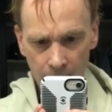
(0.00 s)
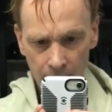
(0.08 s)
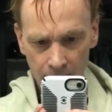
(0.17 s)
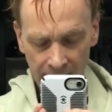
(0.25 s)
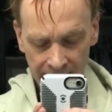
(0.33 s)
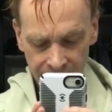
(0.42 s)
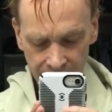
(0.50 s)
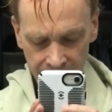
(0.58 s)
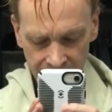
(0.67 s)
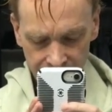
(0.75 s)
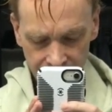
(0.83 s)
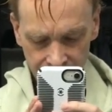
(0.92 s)

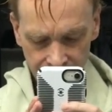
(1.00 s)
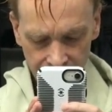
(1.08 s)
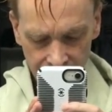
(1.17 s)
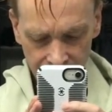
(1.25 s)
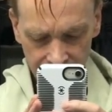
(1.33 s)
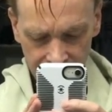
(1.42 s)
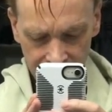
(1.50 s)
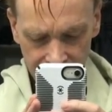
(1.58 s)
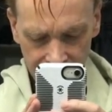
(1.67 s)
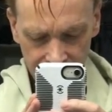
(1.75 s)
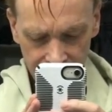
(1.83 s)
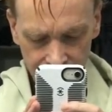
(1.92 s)
Masturbation sleeves,
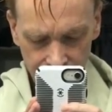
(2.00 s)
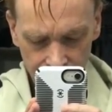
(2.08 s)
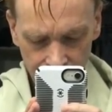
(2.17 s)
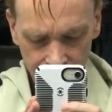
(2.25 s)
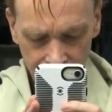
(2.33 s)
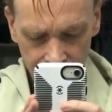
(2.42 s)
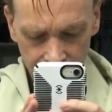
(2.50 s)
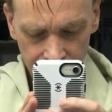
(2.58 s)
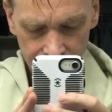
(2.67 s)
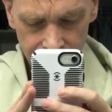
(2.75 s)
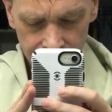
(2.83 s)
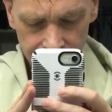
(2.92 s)
aka stroker toys,